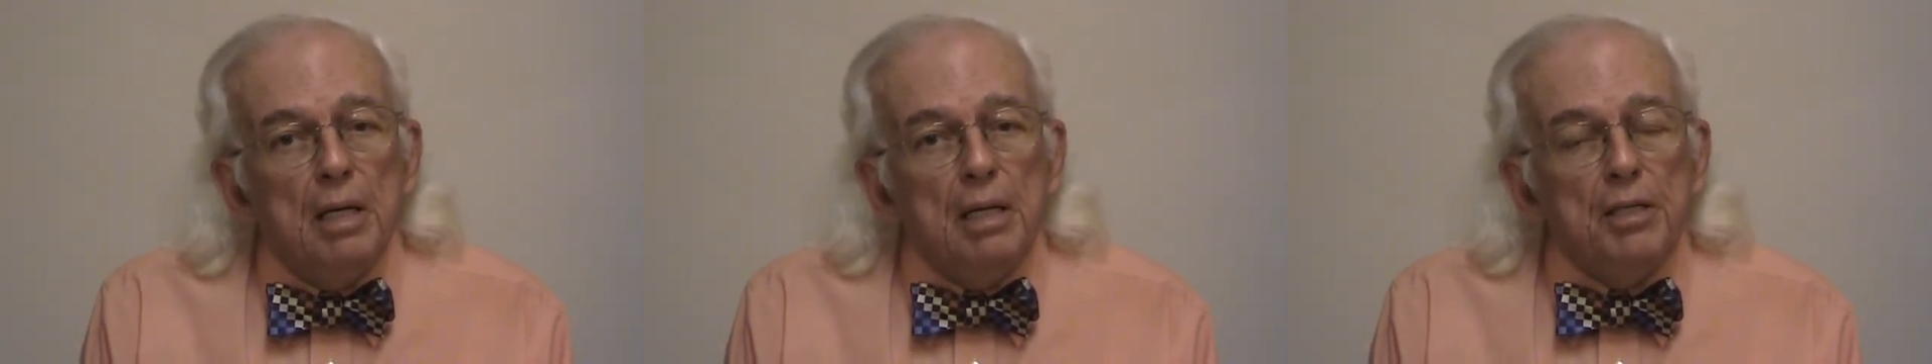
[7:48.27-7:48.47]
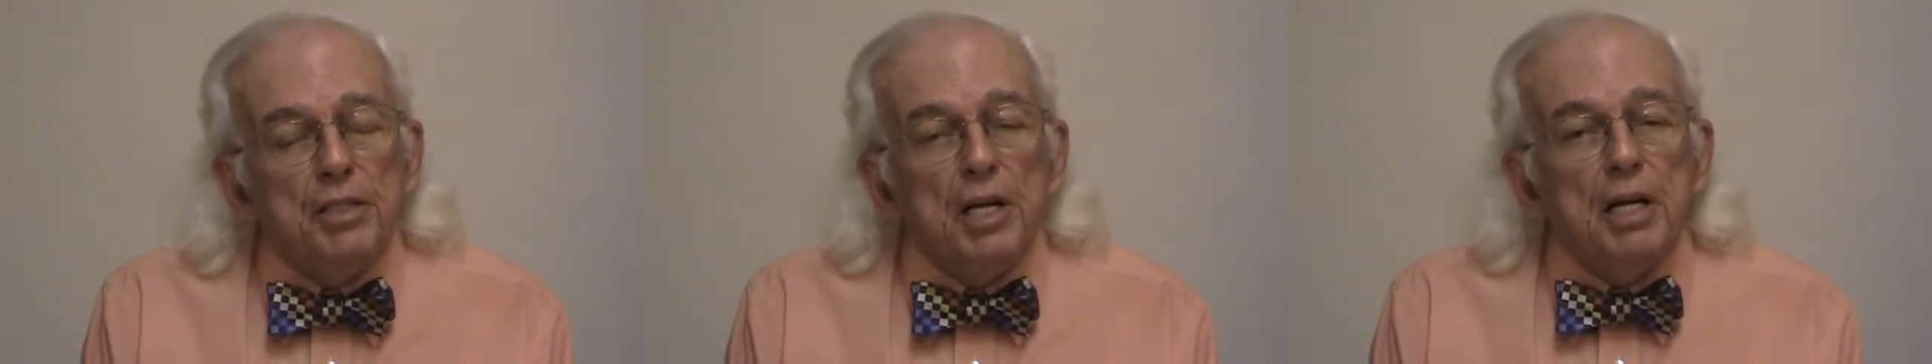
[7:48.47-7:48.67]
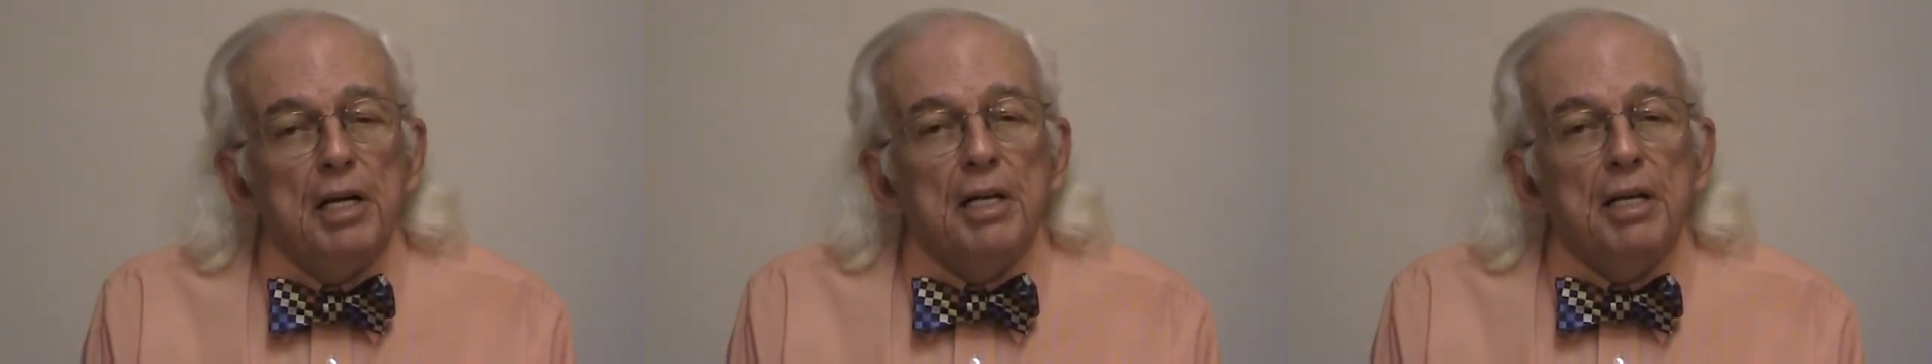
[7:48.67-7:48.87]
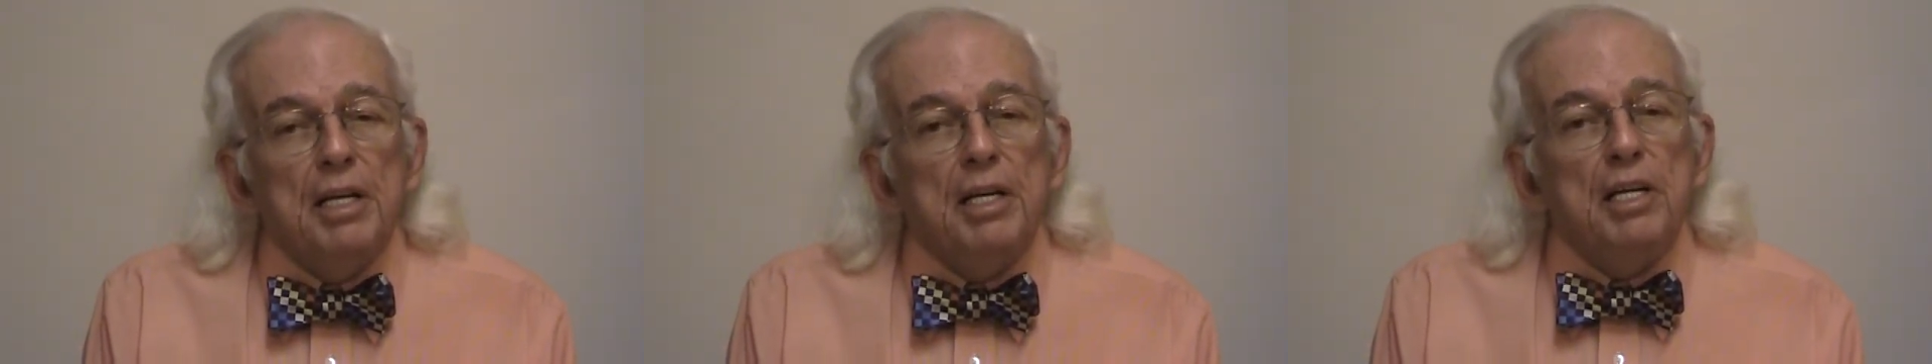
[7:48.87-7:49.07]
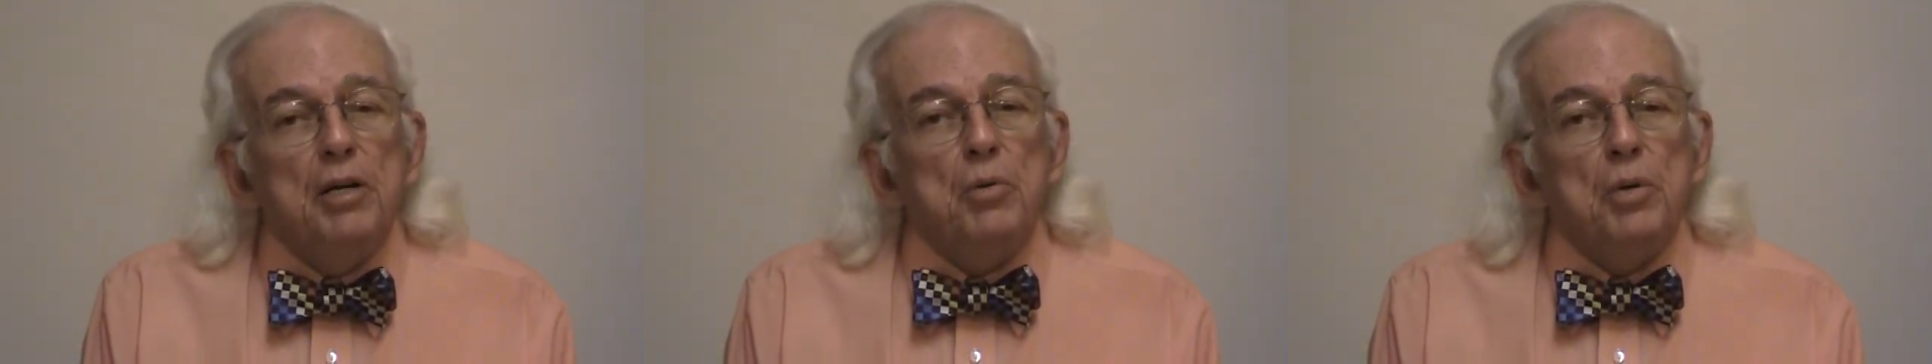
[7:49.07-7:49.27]
said, and then
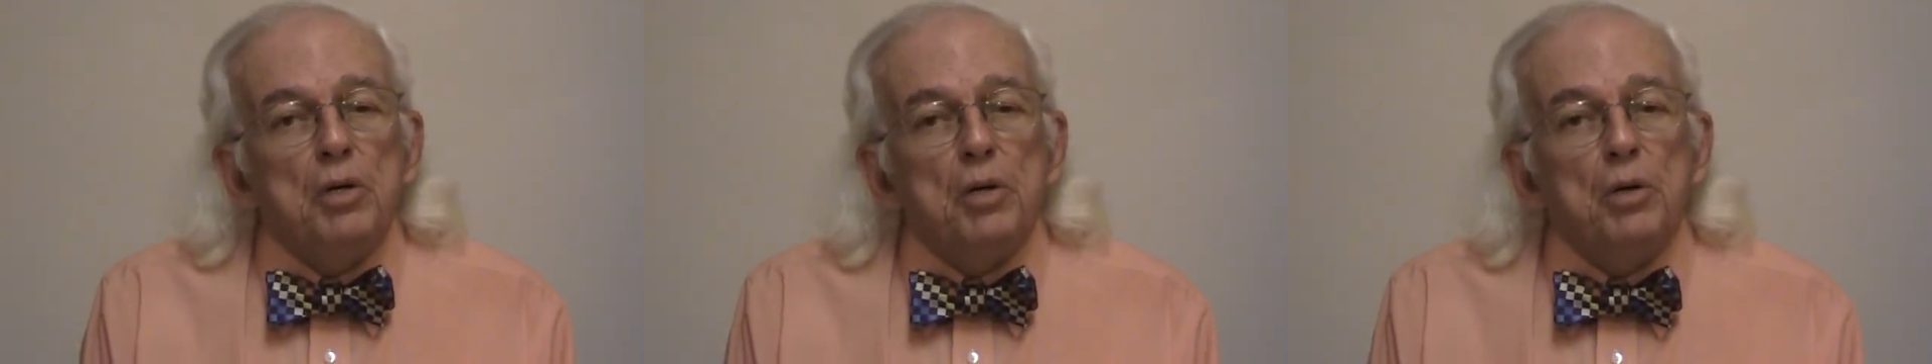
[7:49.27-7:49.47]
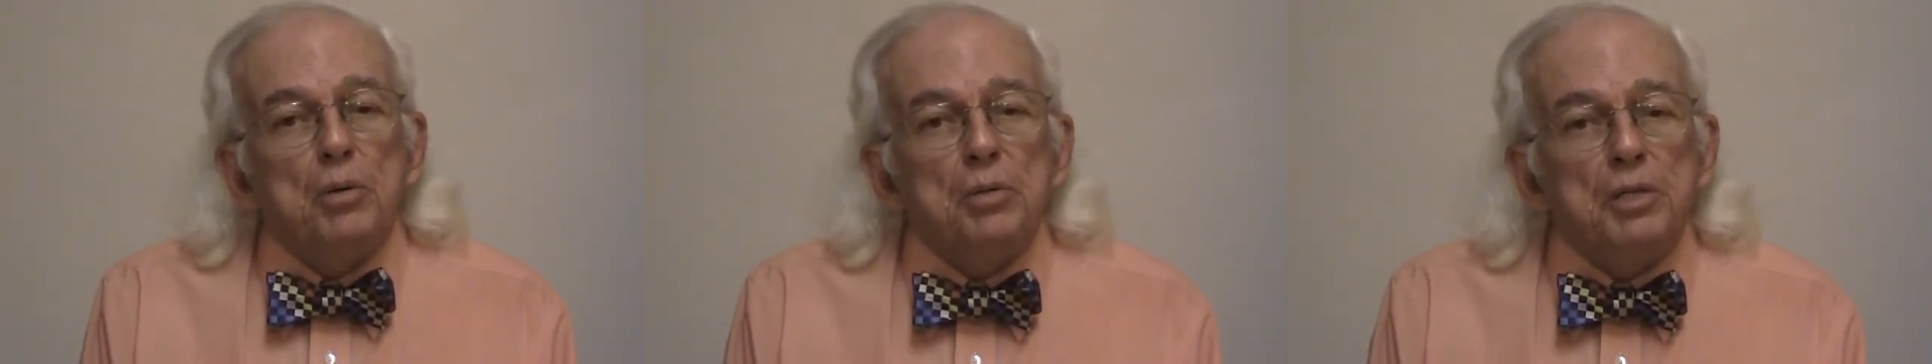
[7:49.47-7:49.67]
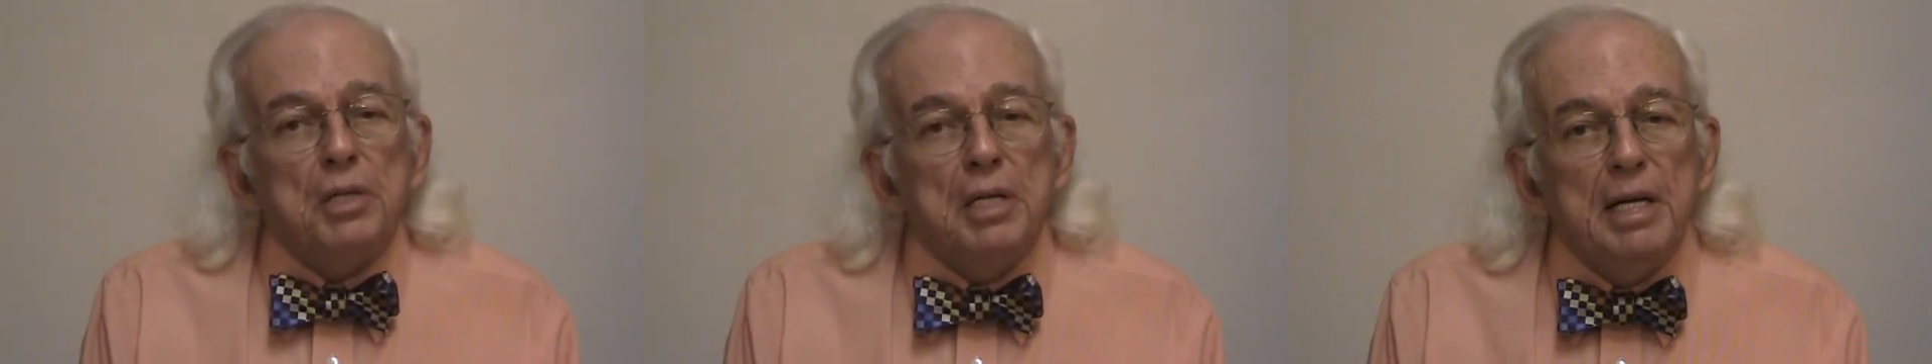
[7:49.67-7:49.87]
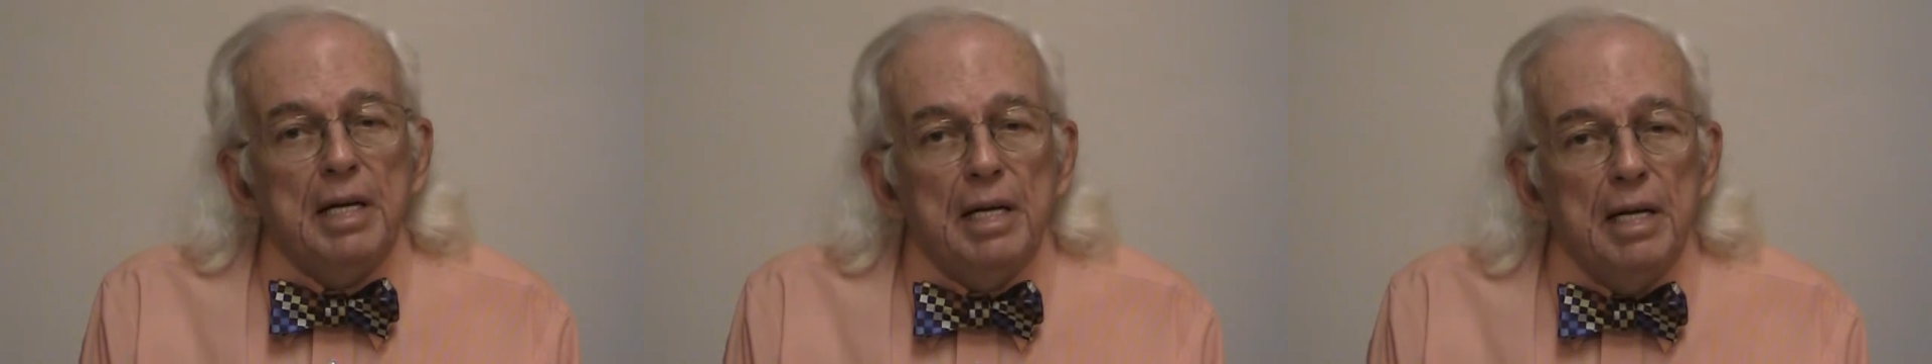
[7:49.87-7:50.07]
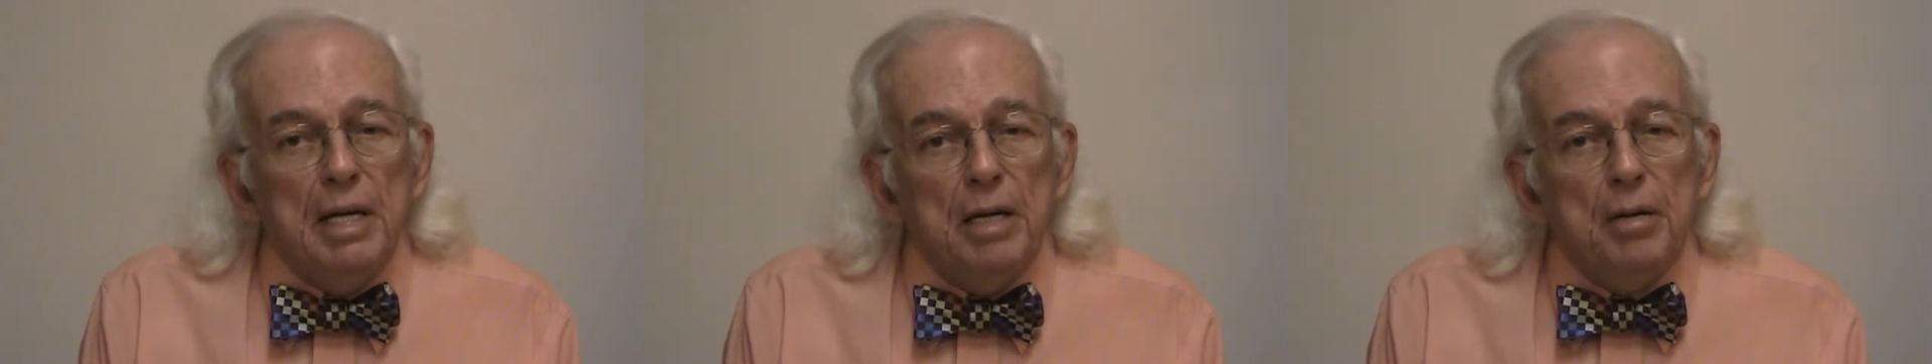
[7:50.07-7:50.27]
he went on to
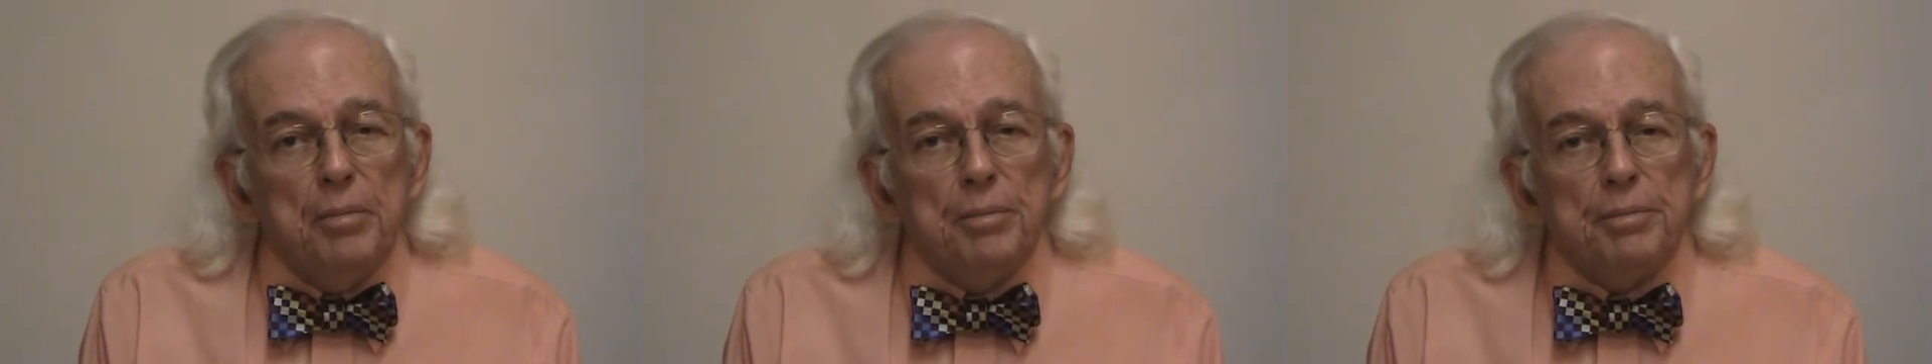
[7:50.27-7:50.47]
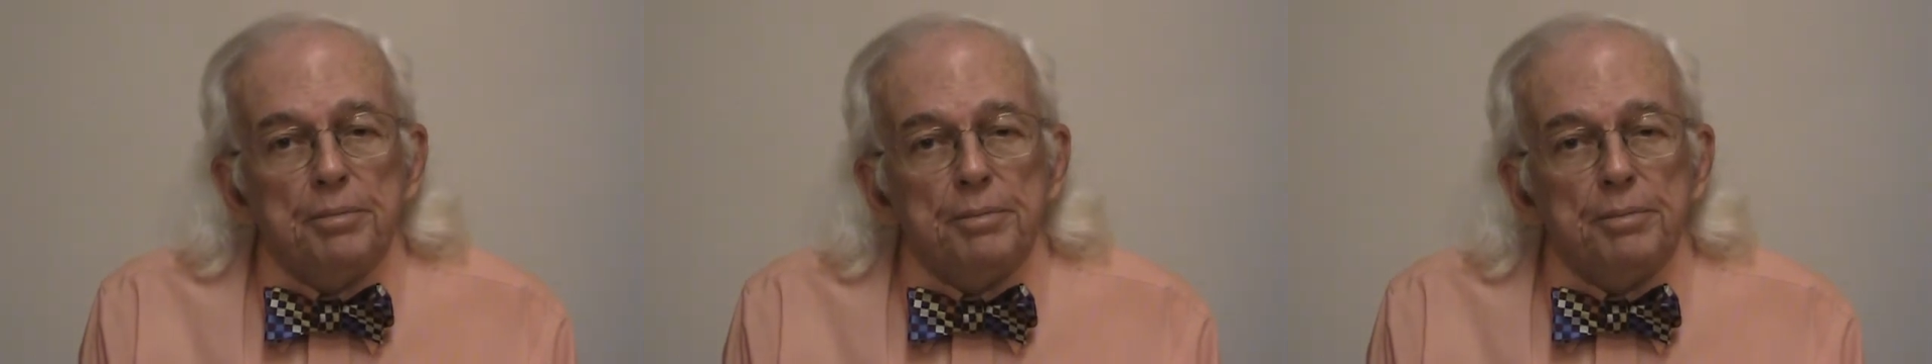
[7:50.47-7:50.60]
name